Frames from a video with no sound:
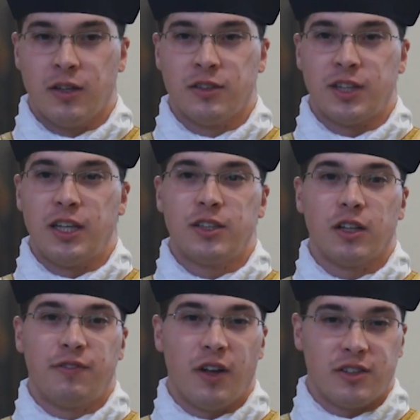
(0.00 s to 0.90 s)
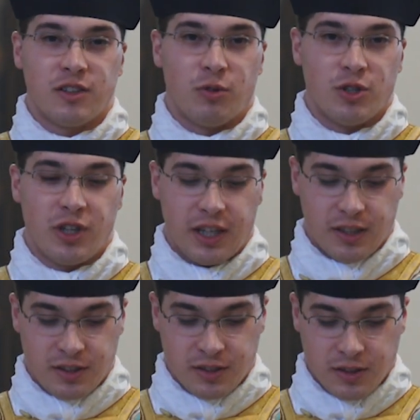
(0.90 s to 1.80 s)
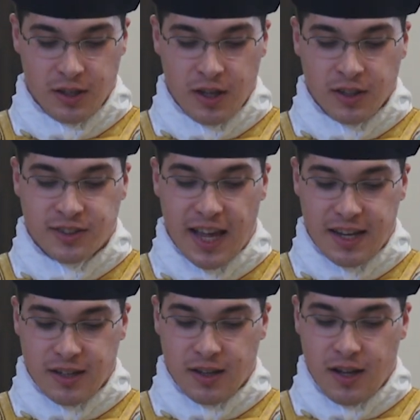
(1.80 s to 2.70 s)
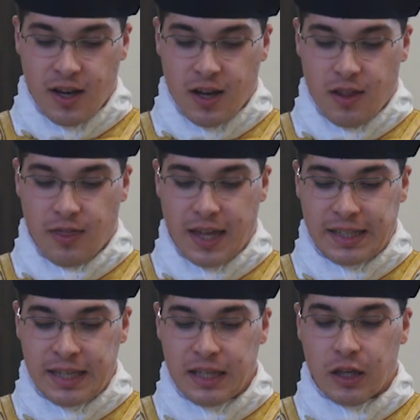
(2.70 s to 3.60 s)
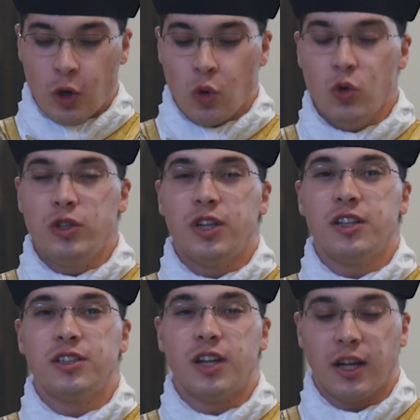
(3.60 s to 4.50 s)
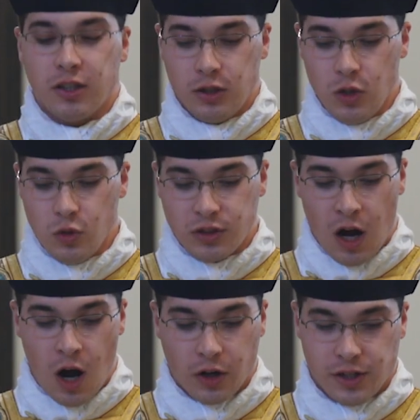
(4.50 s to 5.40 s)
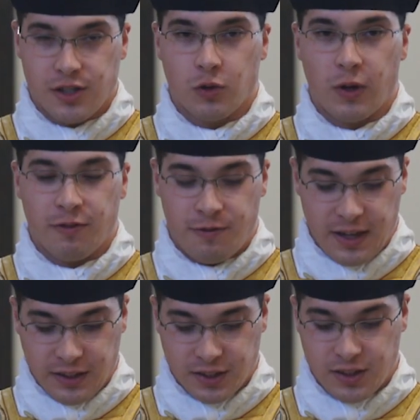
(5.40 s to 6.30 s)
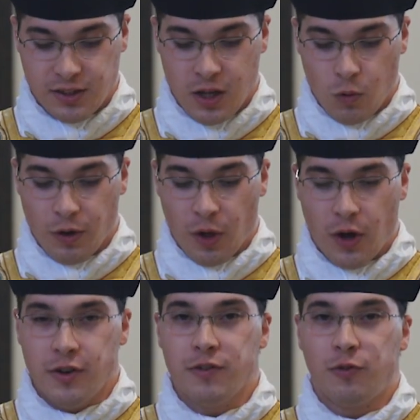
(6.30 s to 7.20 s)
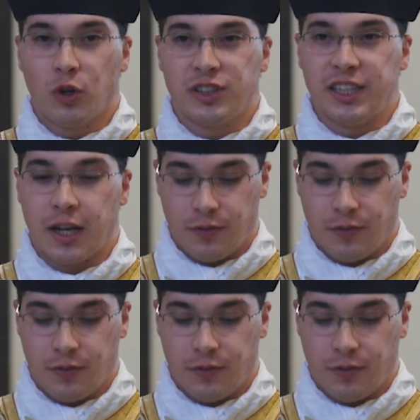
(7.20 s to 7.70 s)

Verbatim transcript: St. Alphonsus Rodriguez said, that he who does not lose heart when faced with unforeseen